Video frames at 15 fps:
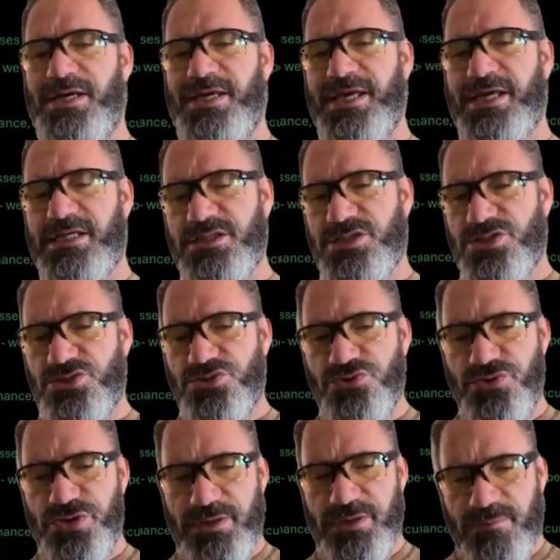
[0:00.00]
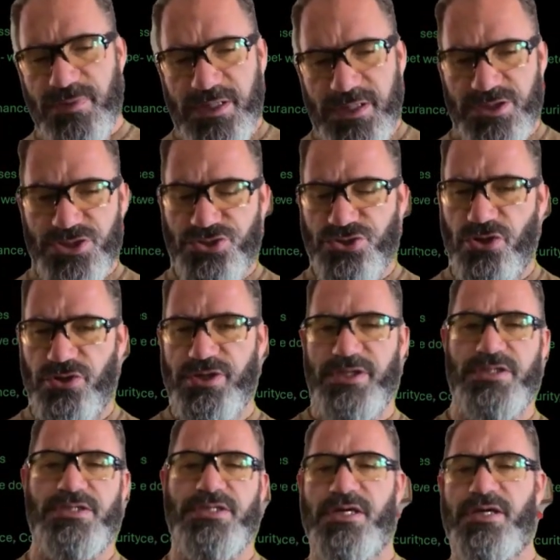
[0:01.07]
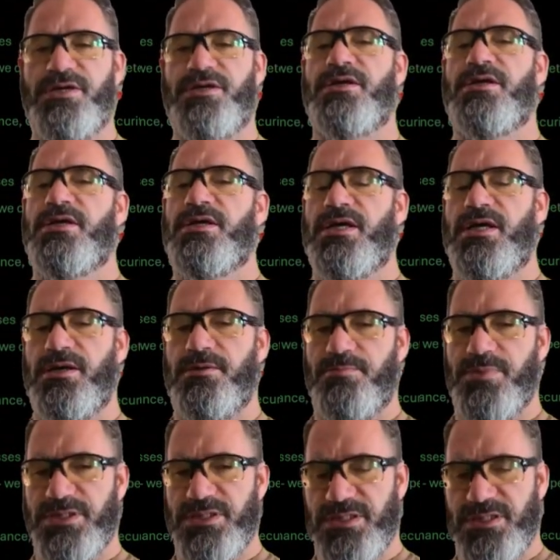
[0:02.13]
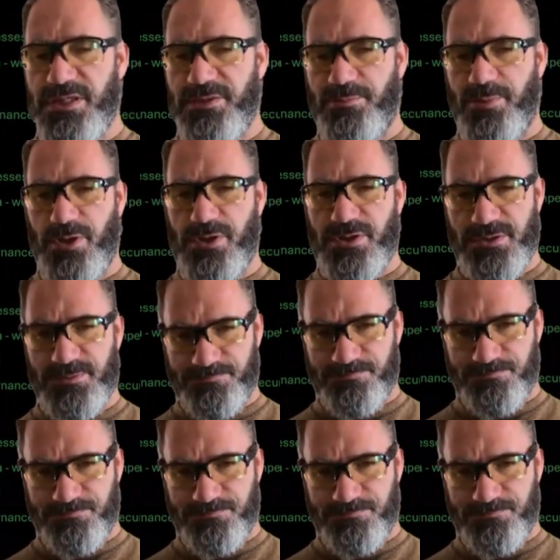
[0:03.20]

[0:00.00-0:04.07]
extremely strong inside business in a box,